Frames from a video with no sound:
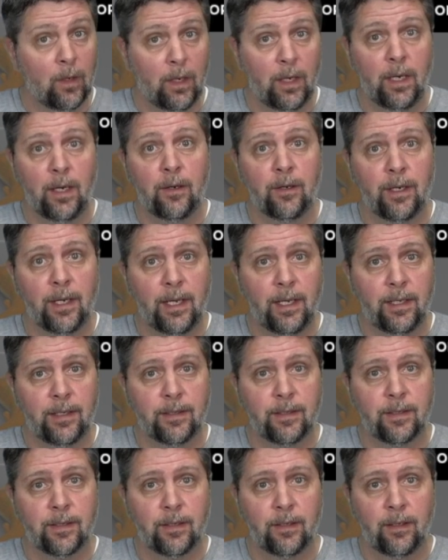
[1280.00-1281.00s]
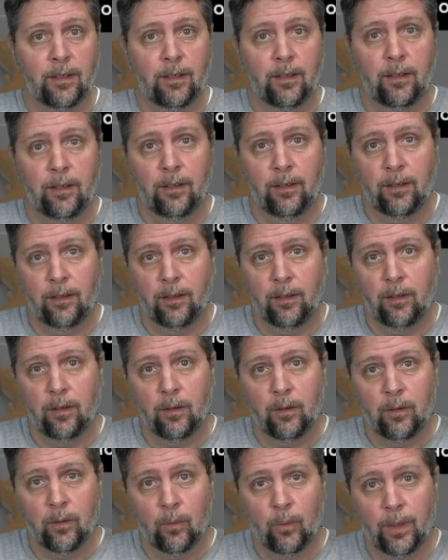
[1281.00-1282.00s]
Here it is.
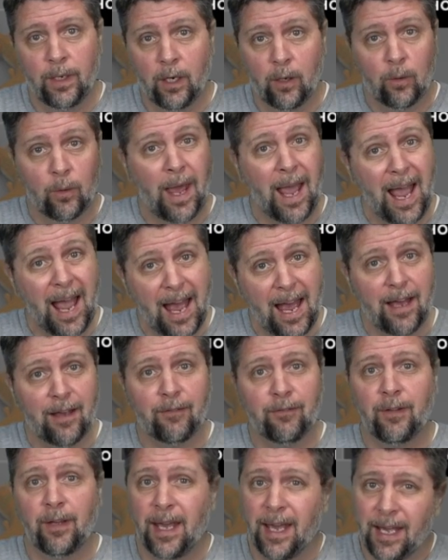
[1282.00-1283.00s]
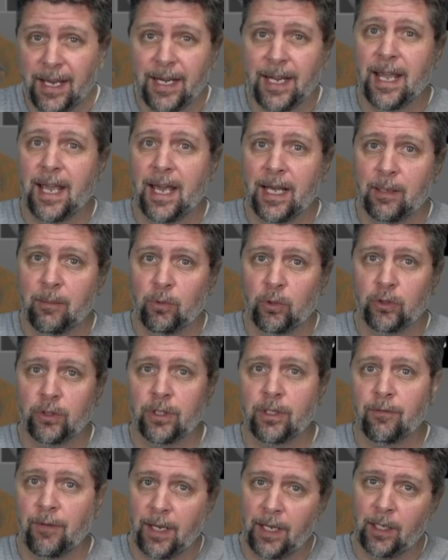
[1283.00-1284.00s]
We don't have any animals
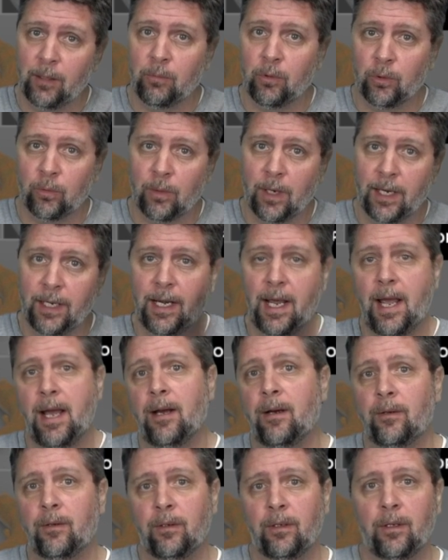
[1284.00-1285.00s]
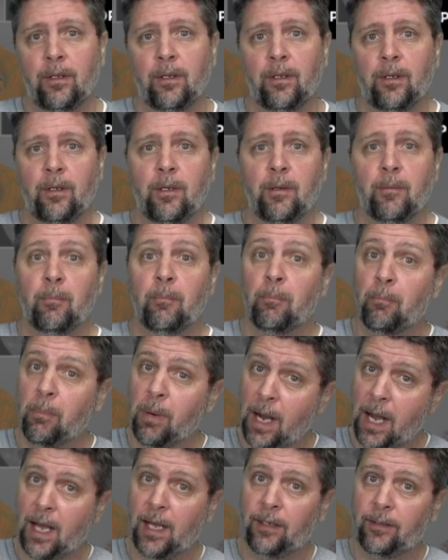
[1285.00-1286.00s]
available right now,
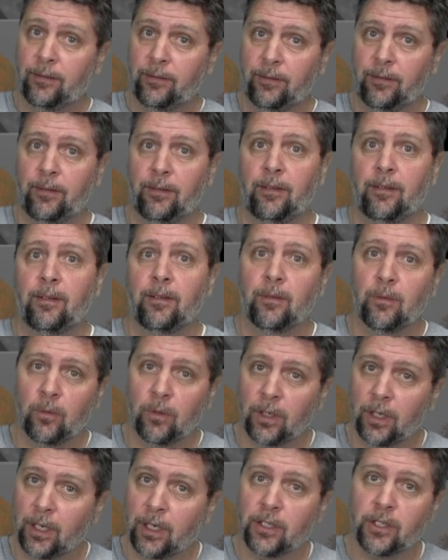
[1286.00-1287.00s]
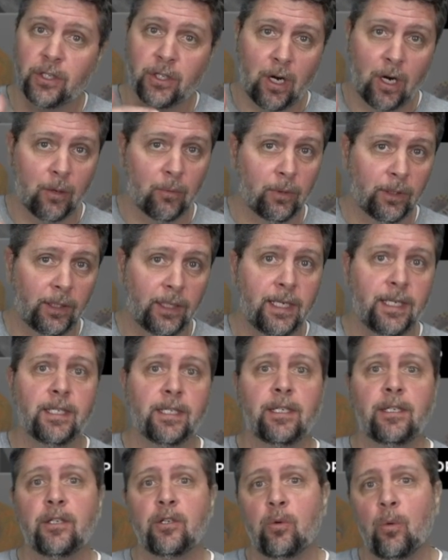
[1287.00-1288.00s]
but we're going to start
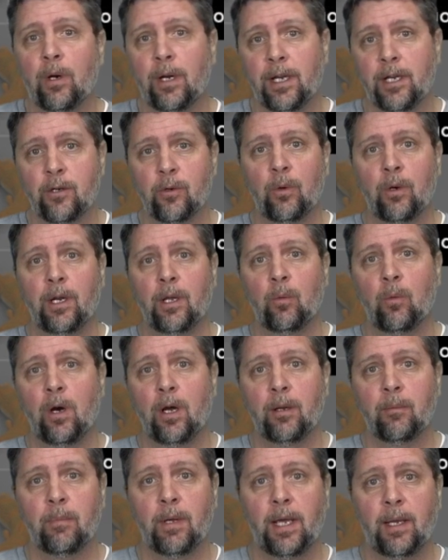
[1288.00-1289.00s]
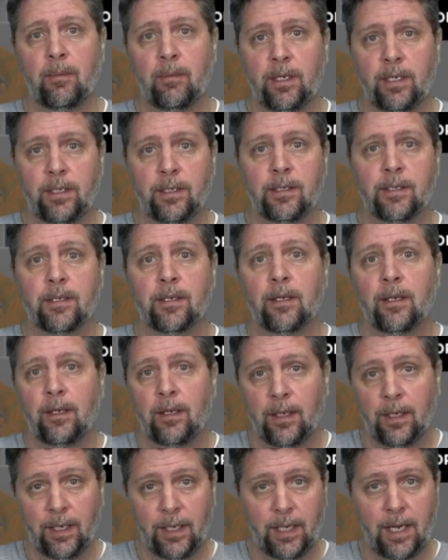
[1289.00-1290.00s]
releasing 2021 babies
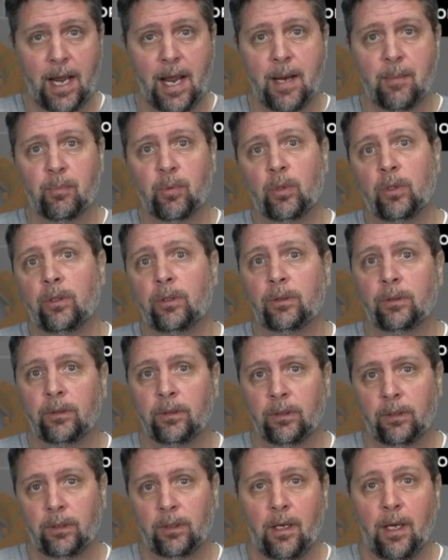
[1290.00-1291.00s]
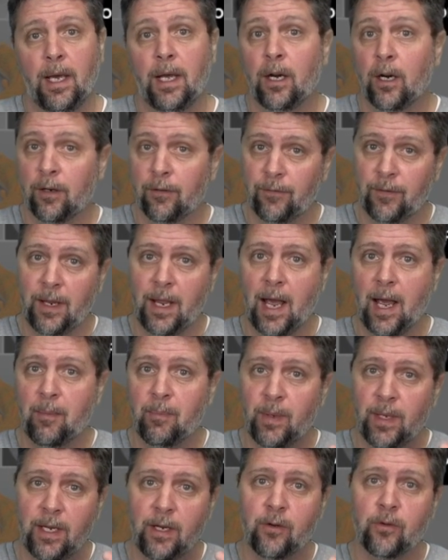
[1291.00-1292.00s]
in April, and our
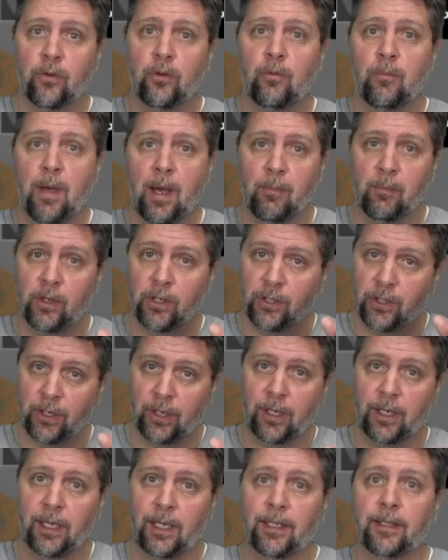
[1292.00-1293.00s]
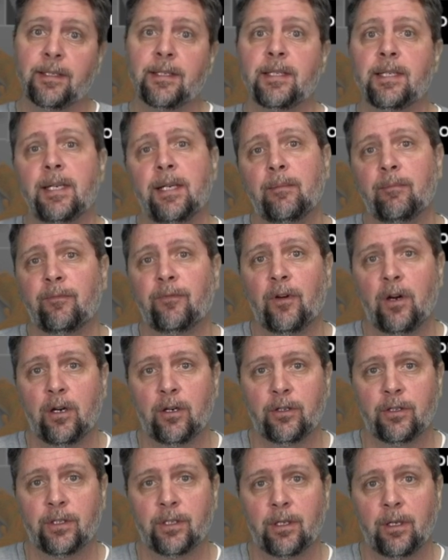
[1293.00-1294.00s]
VIP crew members are going to get to see them
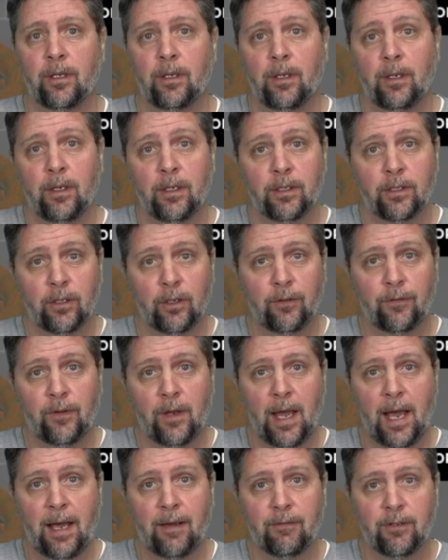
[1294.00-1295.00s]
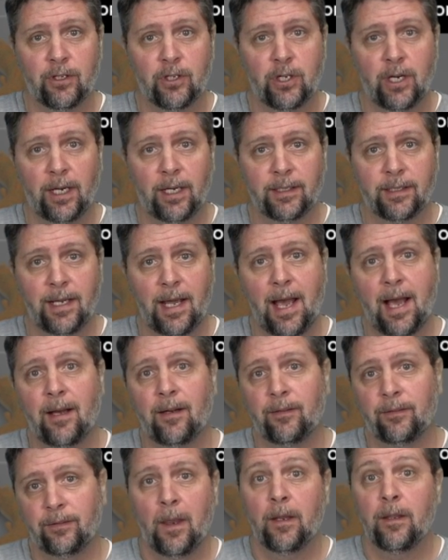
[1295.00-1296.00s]
first. So if you haven't checked
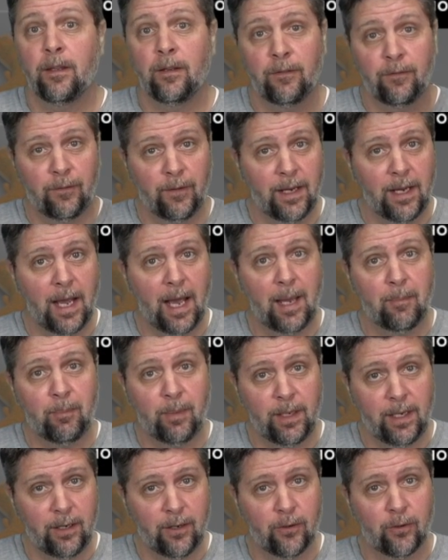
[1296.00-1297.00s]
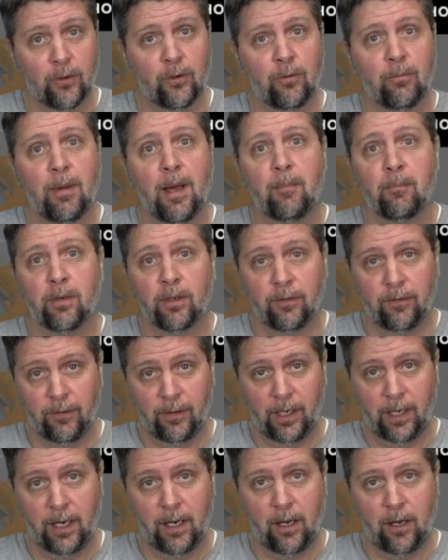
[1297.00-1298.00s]
out the VIP crew member
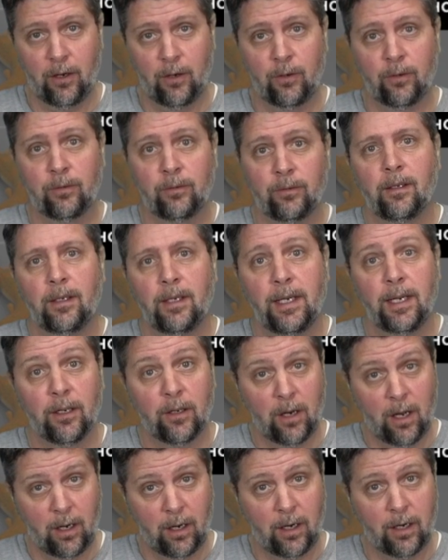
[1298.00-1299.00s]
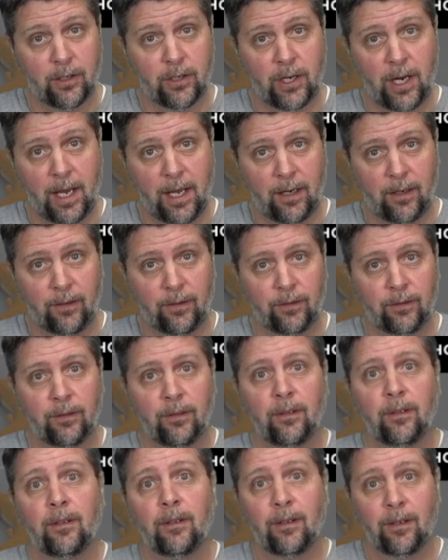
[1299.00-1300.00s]
video here on our channel,
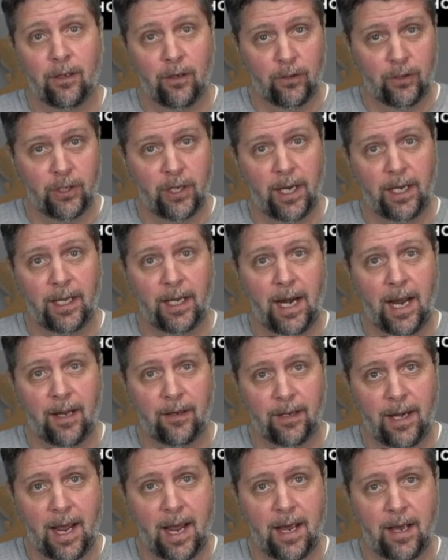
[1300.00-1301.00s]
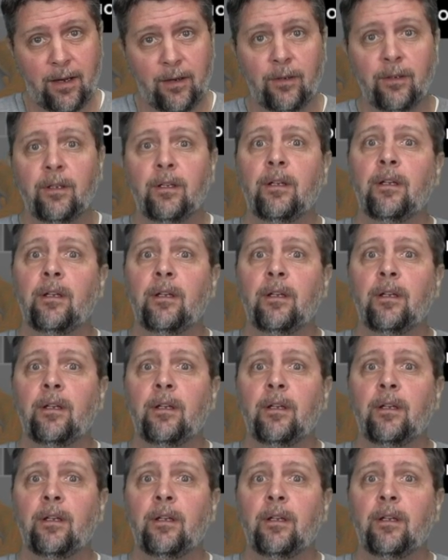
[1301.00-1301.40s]
go check it out now